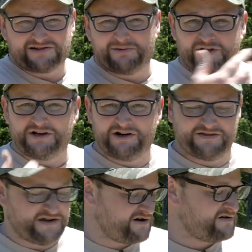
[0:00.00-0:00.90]
or something here
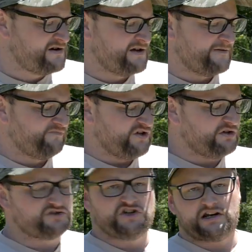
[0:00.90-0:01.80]
and there, you
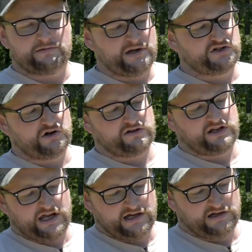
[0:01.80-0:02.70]
can check to make sure the
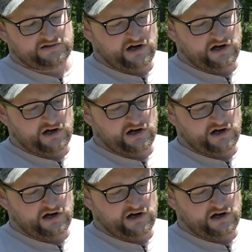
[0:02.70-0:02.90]
can is